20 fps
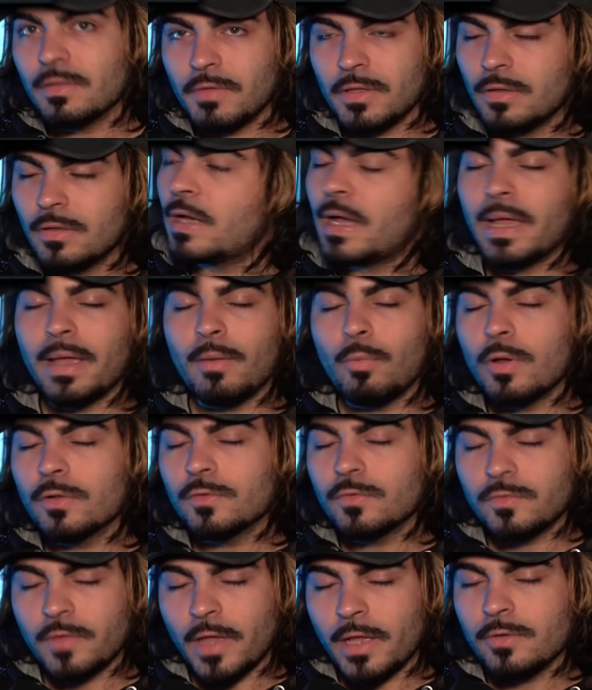video, I want
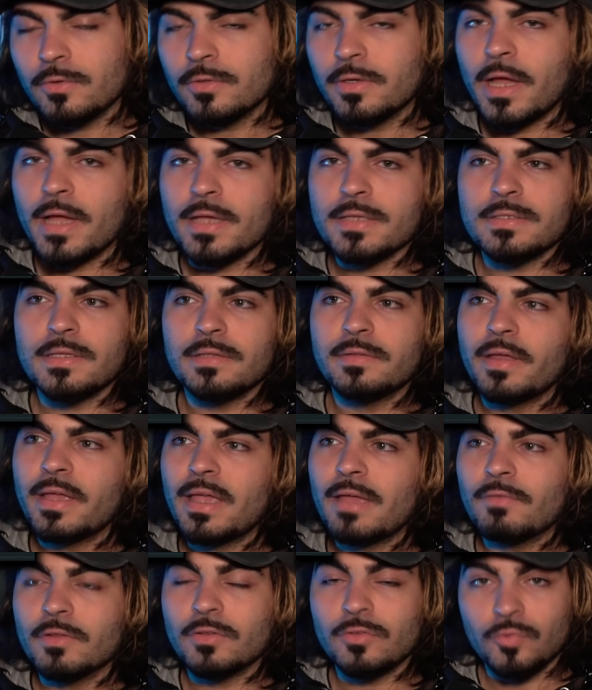to tell you guys that I
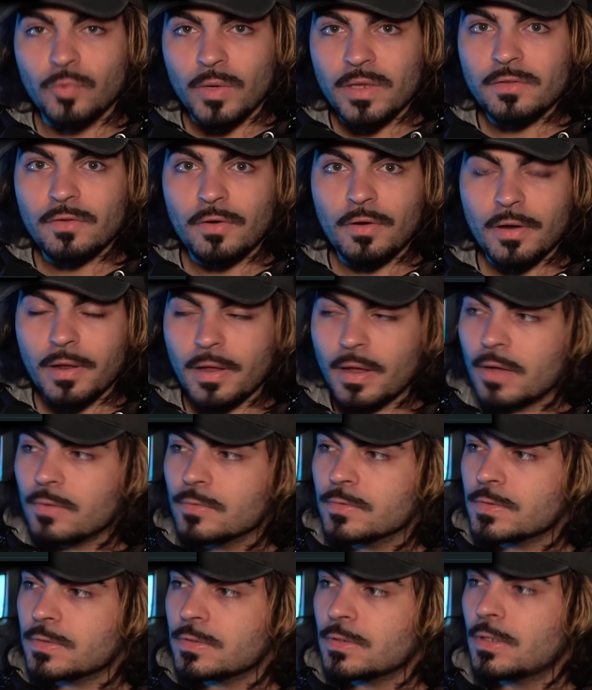have a Twitter
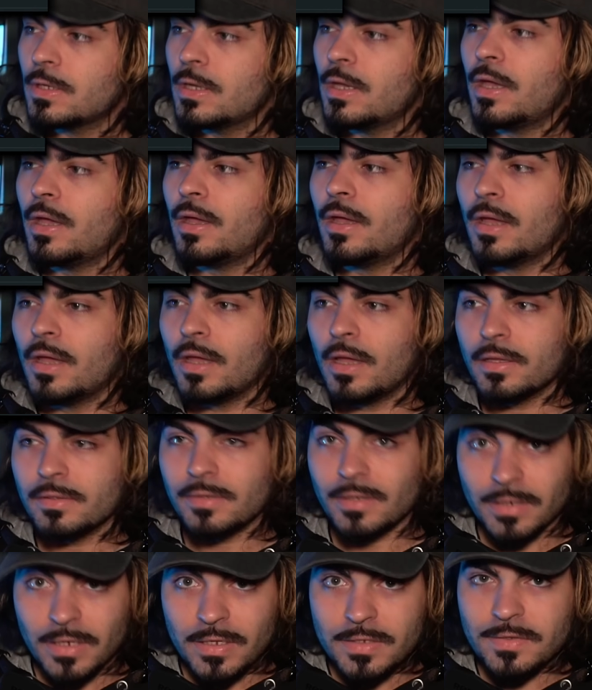account and
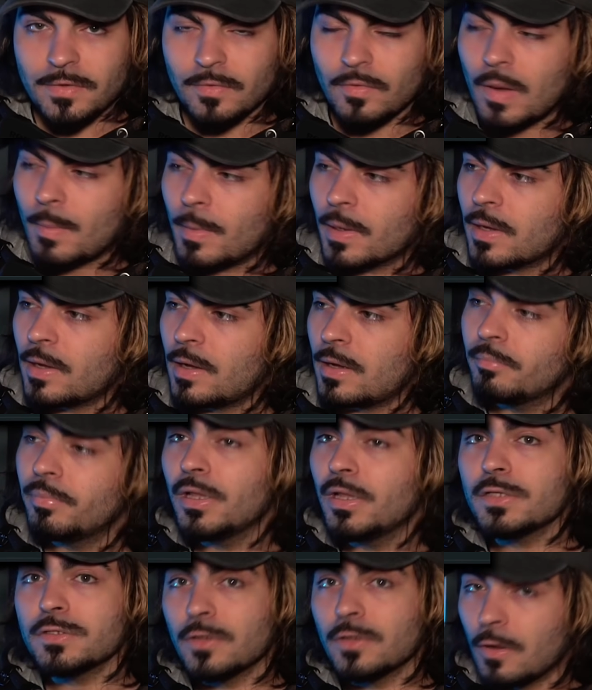an Instagram account.
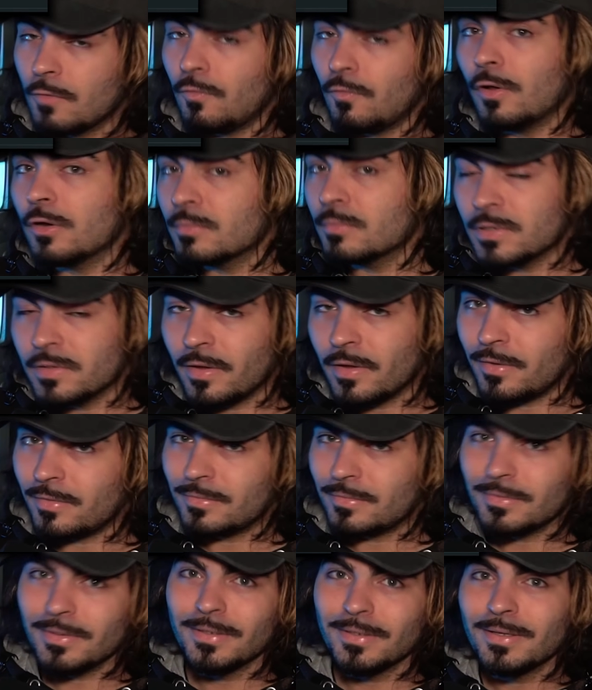Please go follow me there
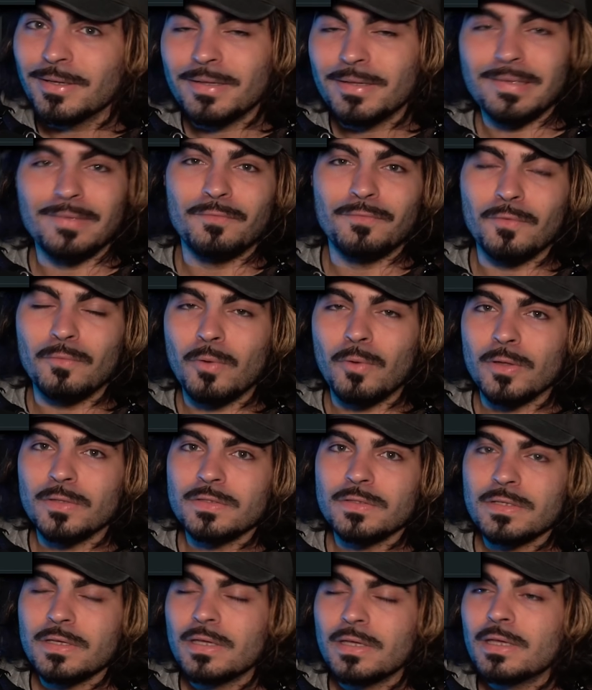if you
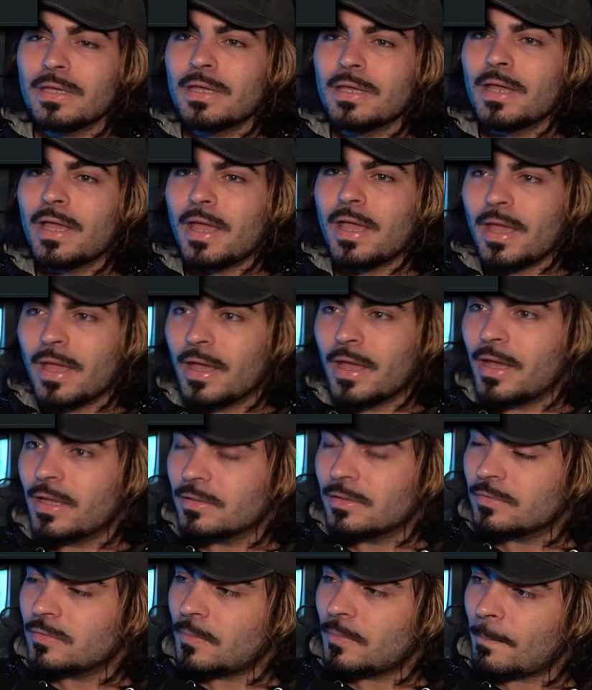want,
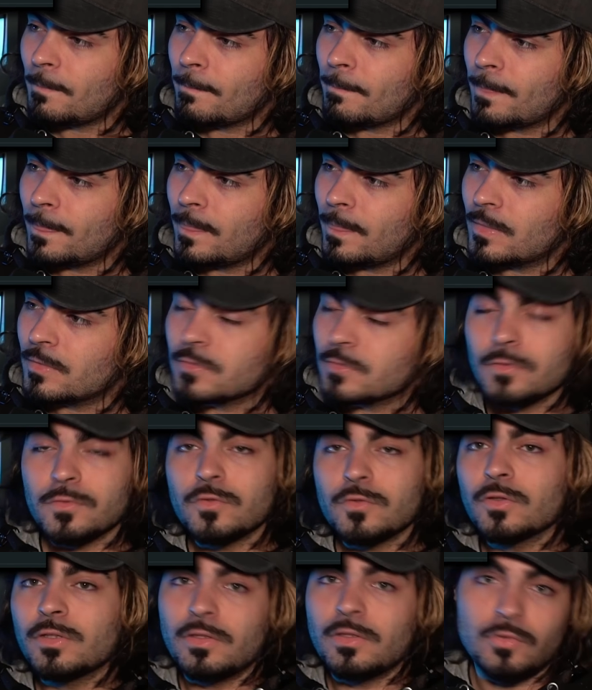and
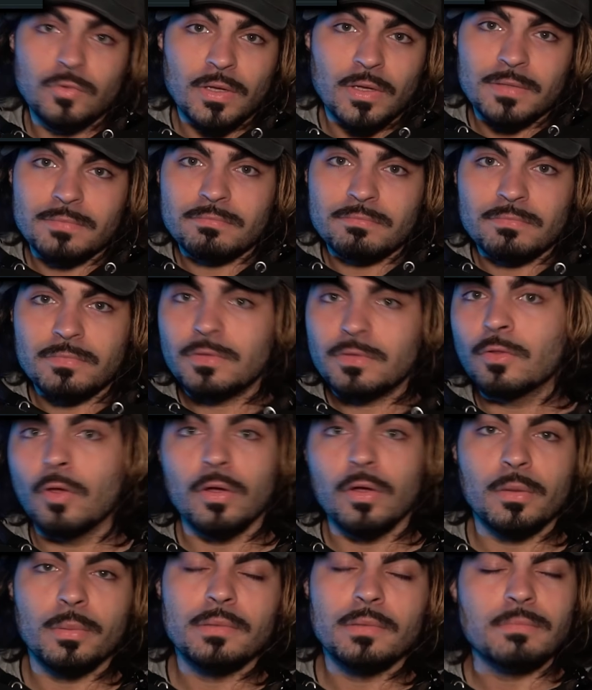so that you can
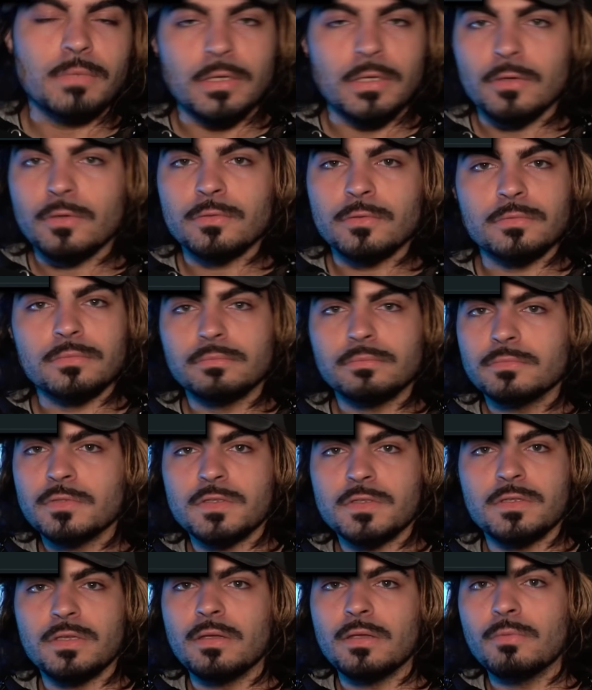talk with me or
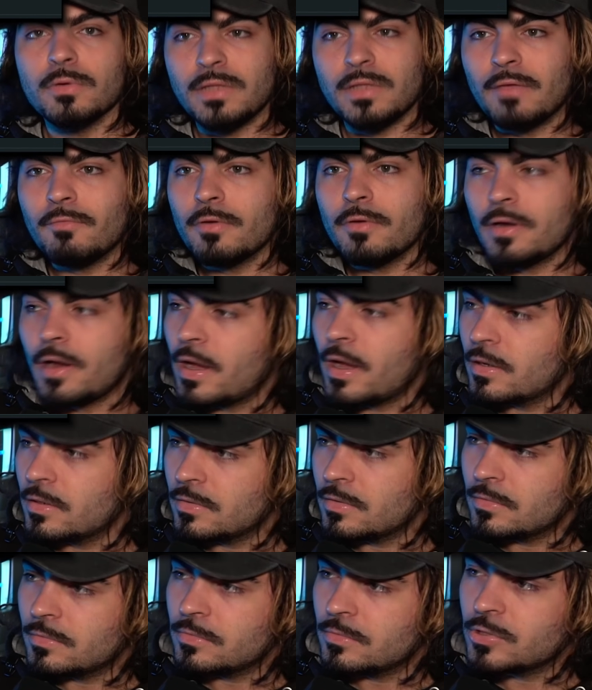see whatever I
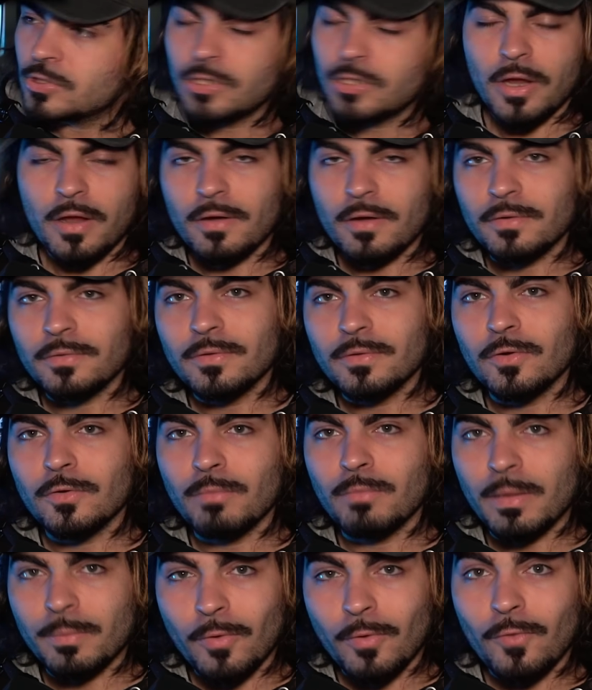share on
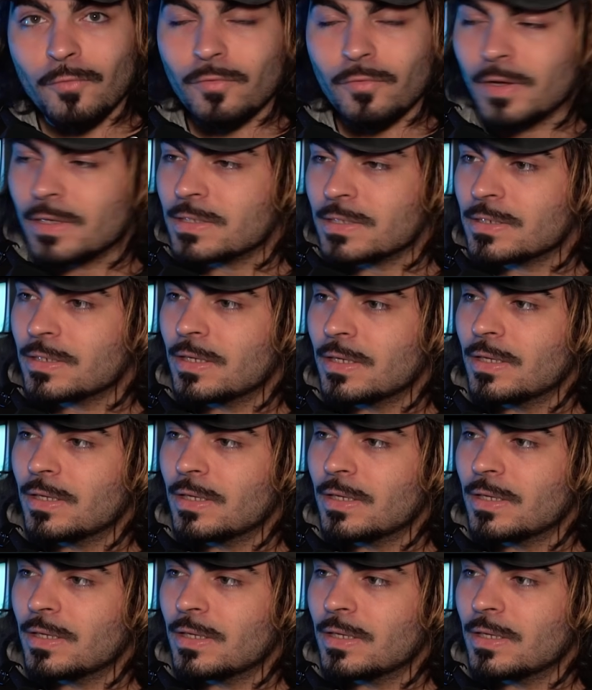my profiles.